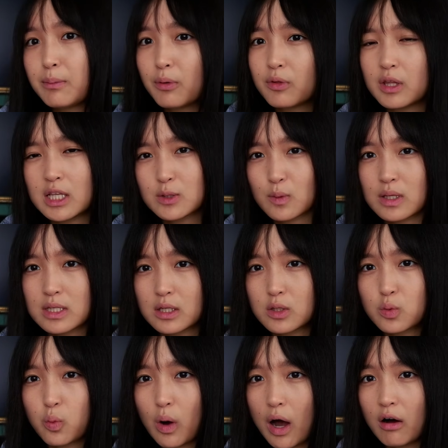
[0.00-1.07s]
example, these ones are
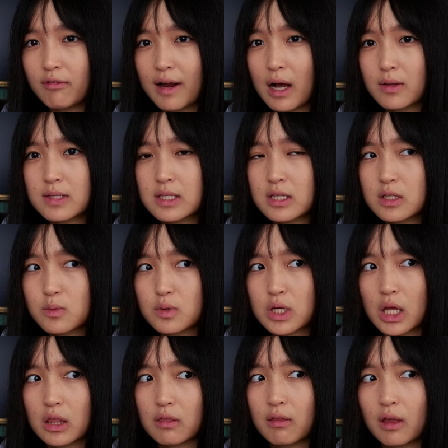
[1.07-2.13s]
12 ounces, which
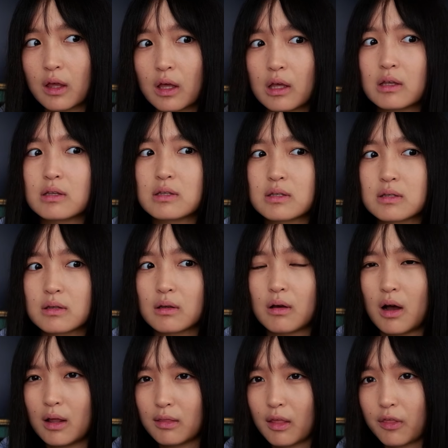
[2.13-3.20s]
I think is
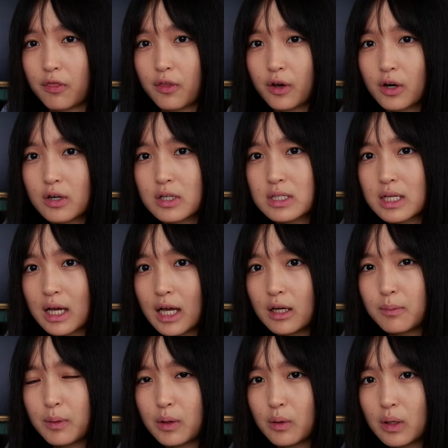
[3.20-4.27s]
on the thicker
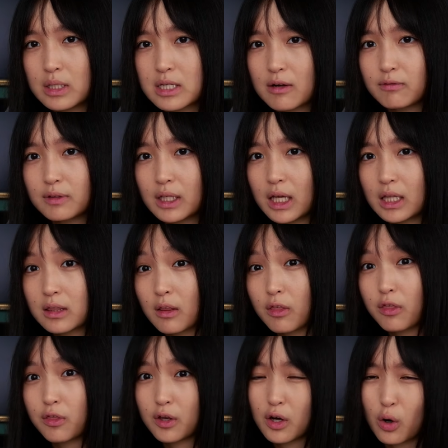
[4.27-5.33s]
side, but you can definitely get the
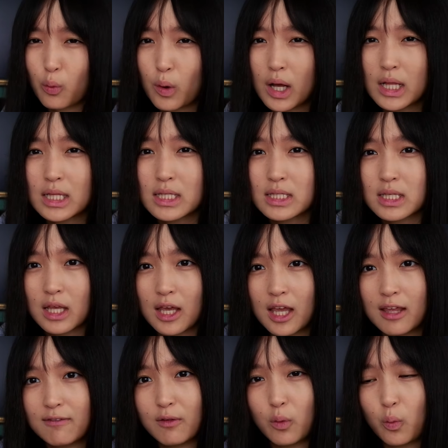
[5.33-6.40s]
thinner ones,
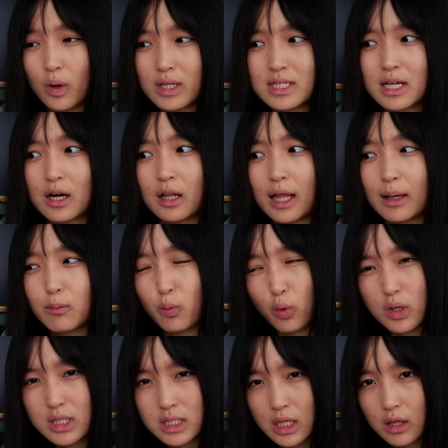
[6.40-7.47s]
even ones that are like
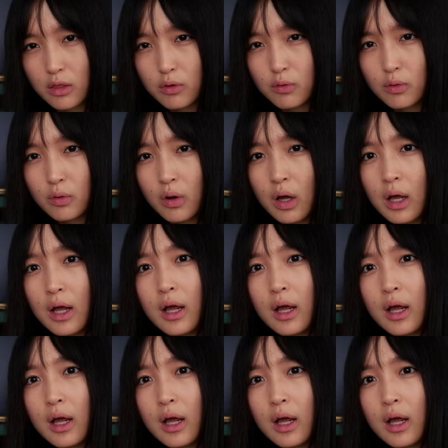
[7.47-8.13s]
more see-through.